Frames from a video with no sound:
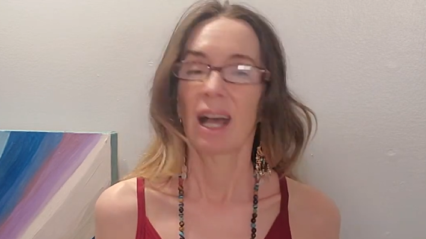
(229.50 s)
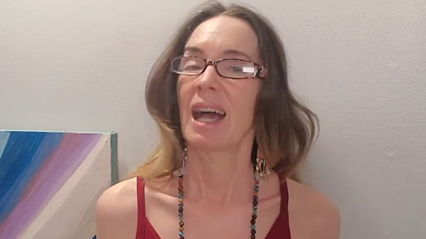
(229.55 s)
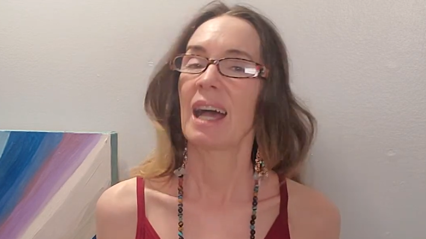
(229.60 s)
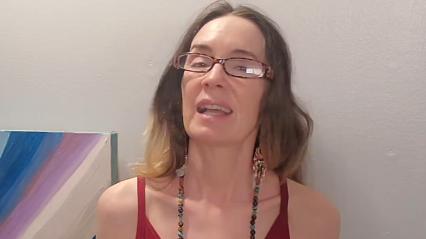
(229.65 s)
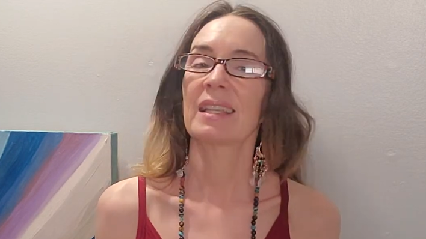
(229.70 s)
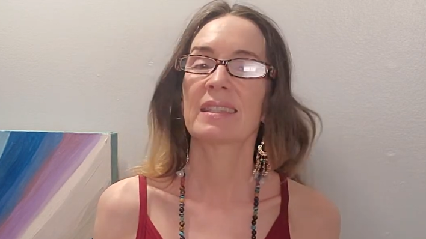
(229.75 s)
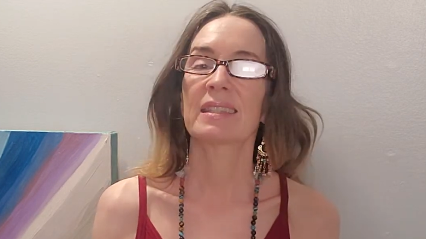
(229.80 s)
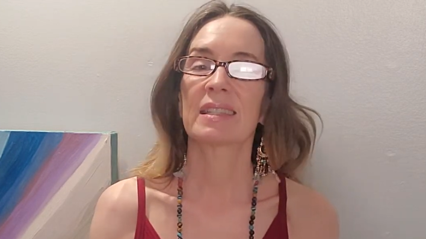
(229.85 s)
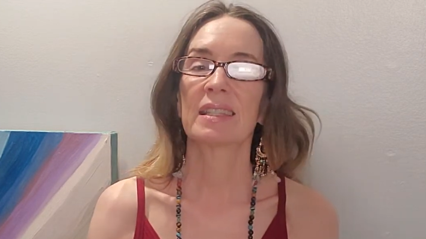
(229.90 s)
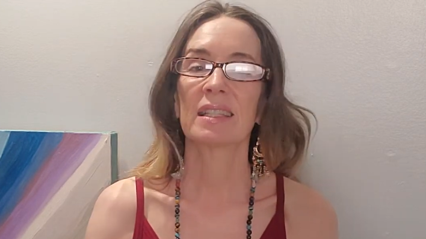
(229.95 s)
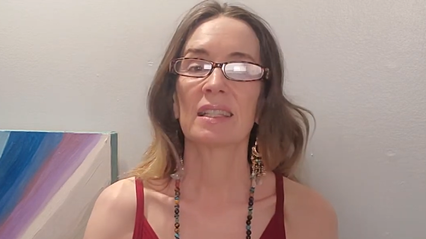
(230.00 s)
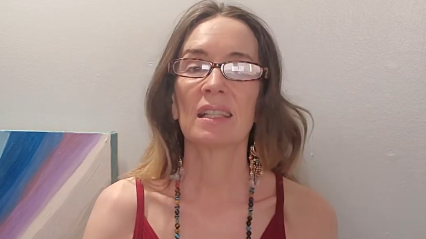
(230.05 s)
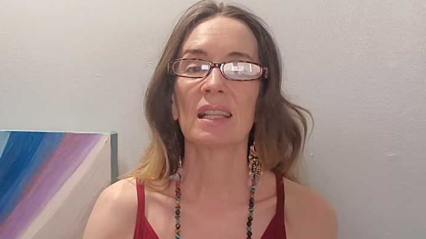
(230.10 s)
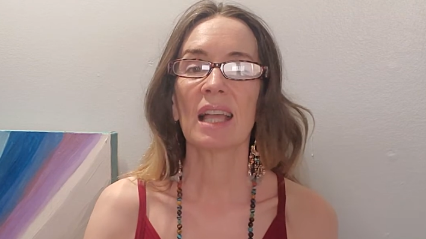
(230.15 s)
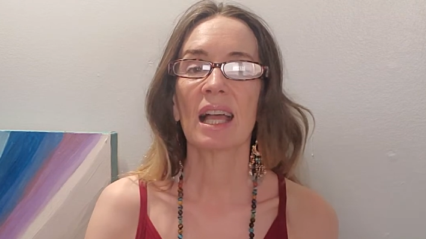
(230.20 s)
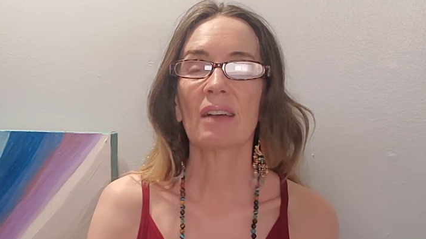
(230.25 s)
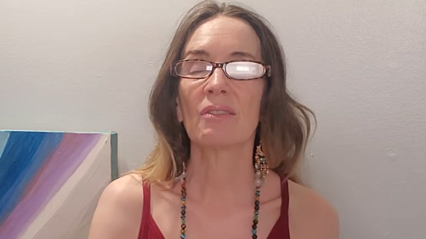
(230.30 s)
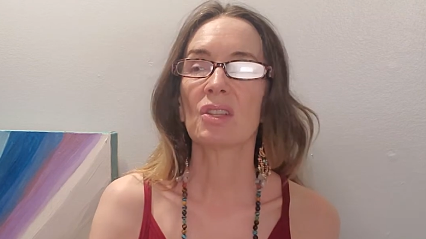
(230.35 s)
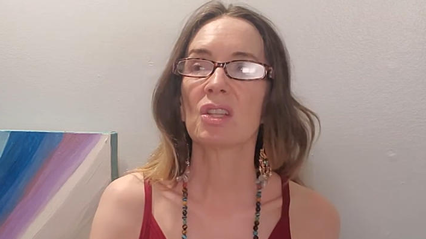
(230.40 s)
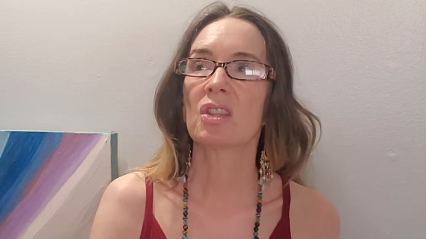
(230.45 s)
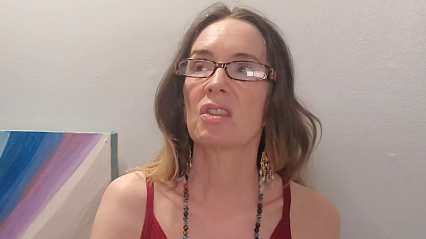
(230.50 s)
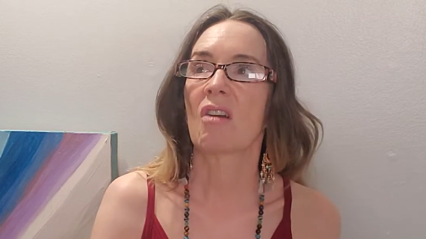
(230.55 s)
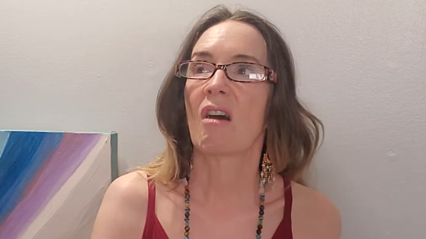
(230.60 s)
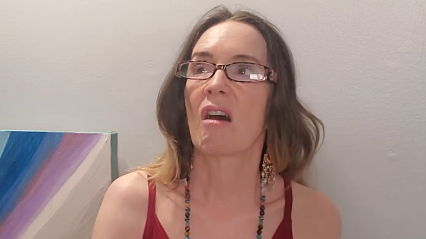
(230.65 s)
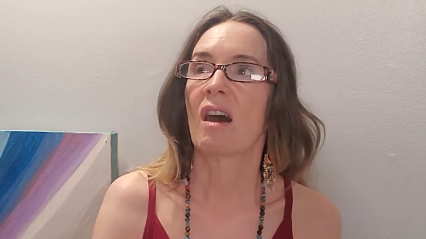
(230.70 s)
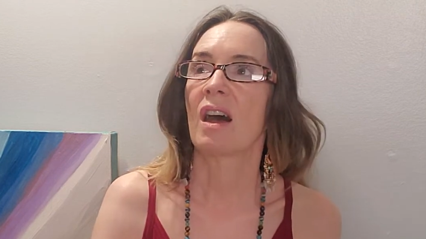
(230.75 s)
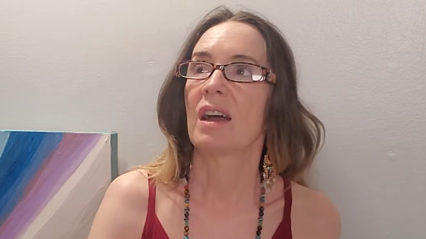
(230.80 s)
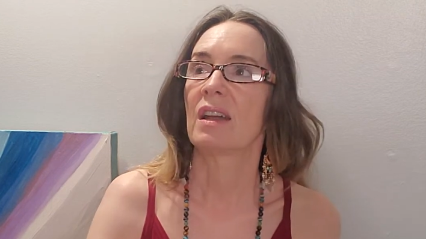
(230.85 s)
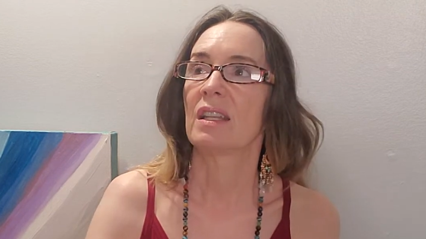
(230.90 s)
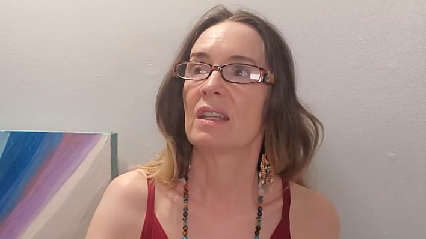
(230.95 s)
I still have a
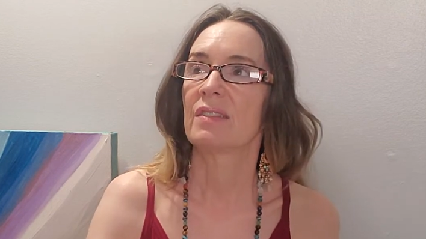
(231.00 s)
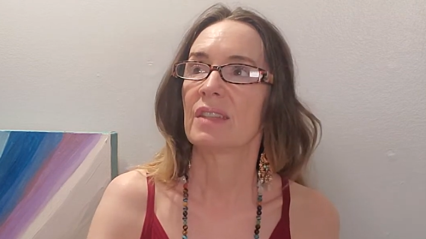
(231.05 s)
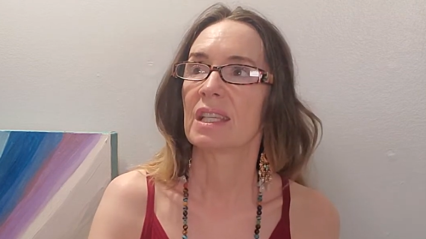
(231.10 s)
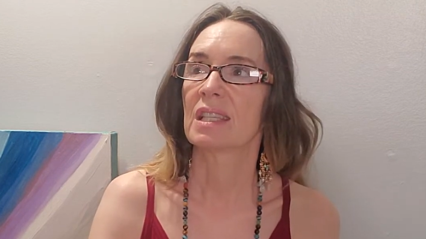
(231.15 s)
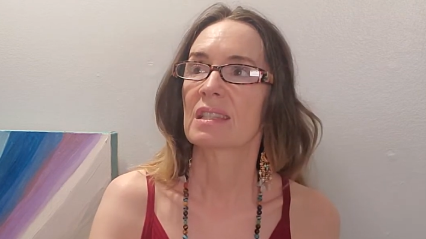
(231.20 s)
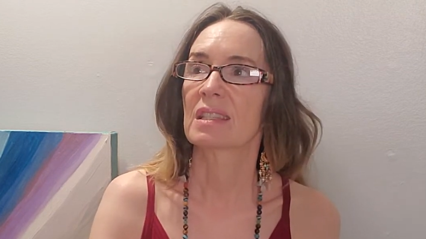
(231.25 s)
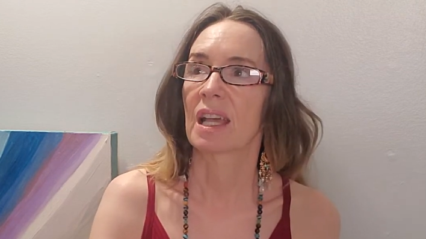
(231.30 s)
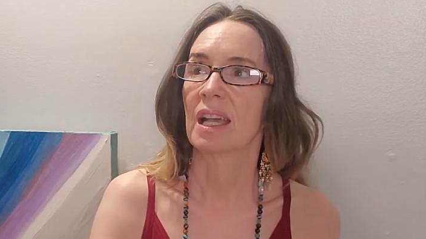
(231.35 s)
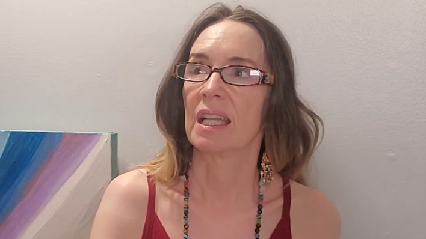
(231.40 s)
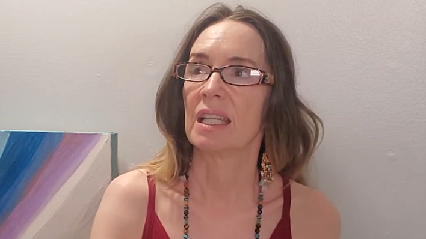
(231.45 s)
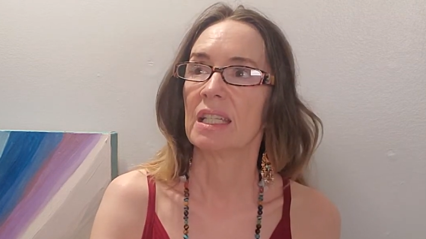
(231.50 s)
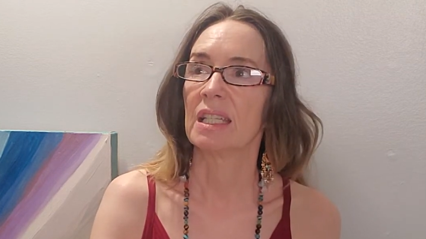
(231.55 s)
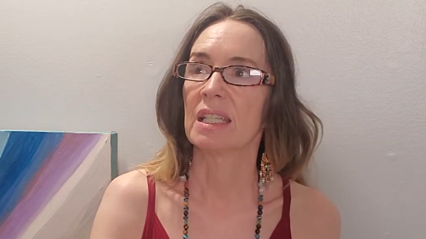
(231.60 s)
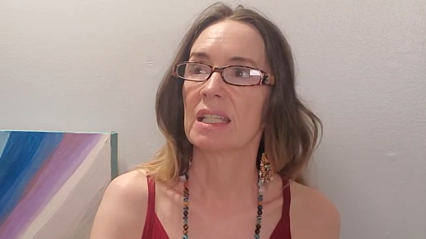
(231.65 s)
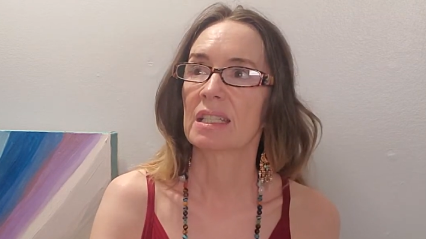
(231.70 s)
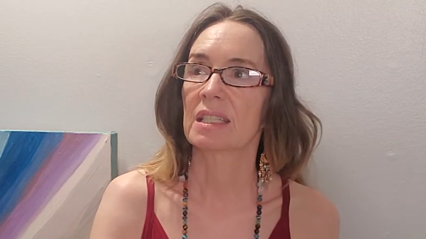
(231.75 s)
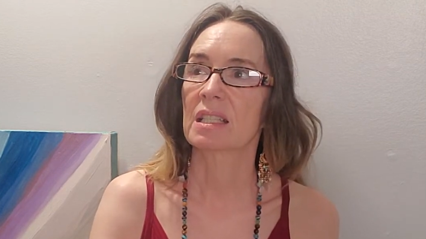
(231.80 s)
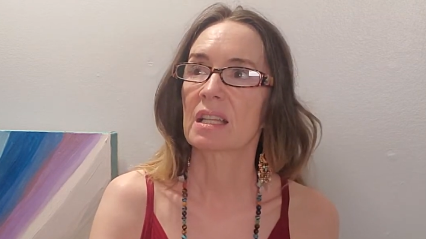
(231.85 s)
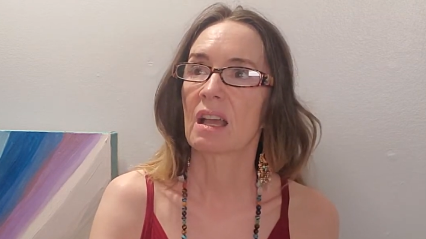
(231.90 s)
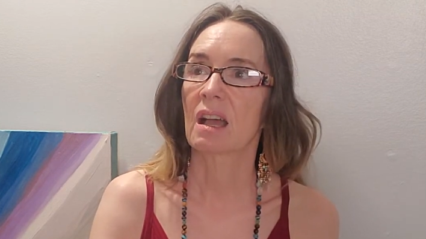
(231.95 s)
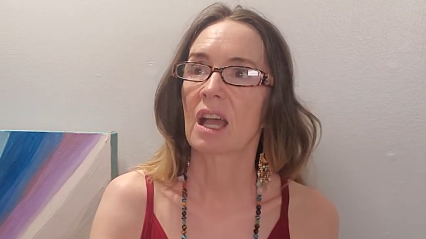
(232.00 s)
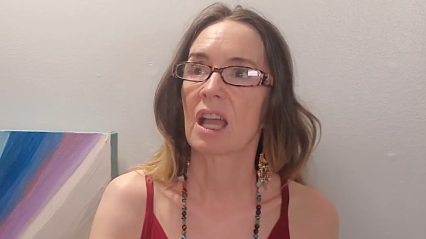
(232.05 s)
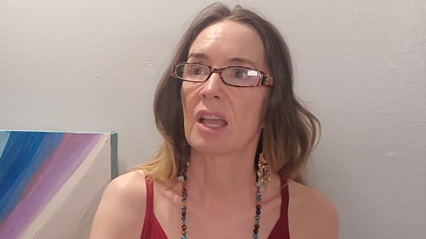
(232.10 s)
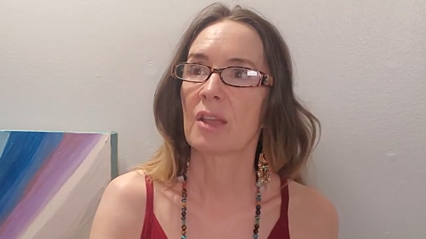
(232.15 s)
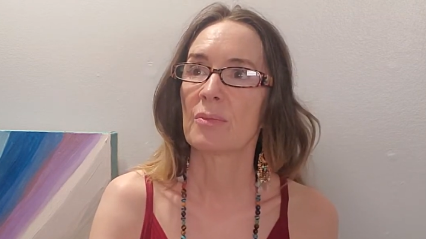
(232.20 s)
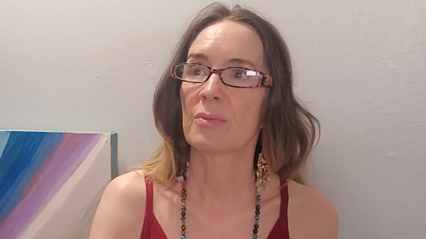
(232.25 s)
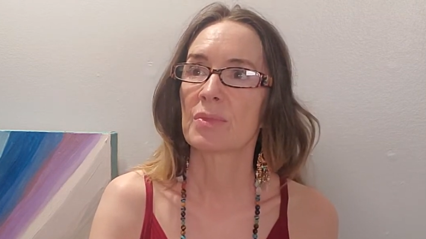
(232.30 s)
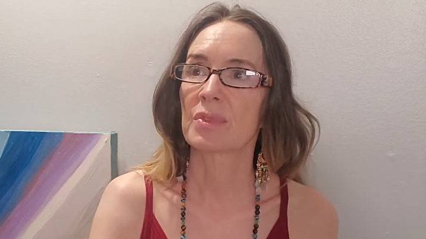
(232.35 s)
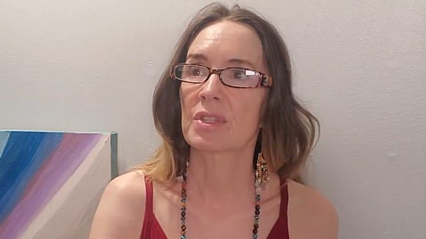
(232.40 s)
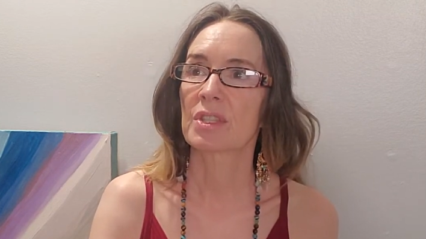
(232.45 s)
lot of anxiety at
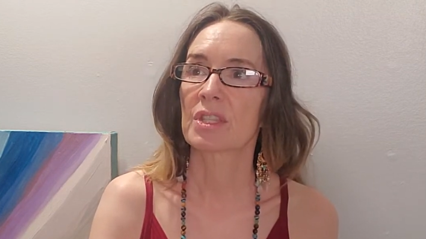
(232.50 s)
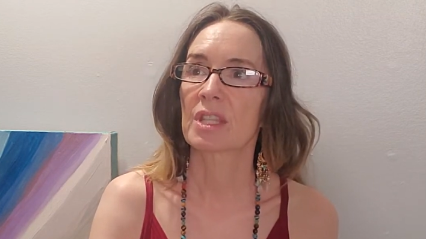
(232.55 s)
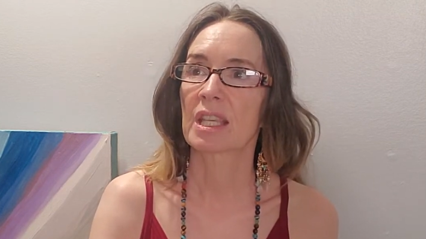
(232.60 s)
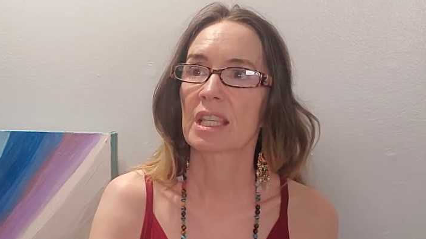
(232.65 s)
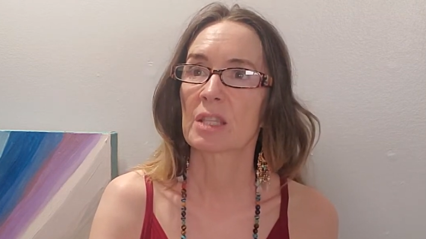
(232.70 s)
times,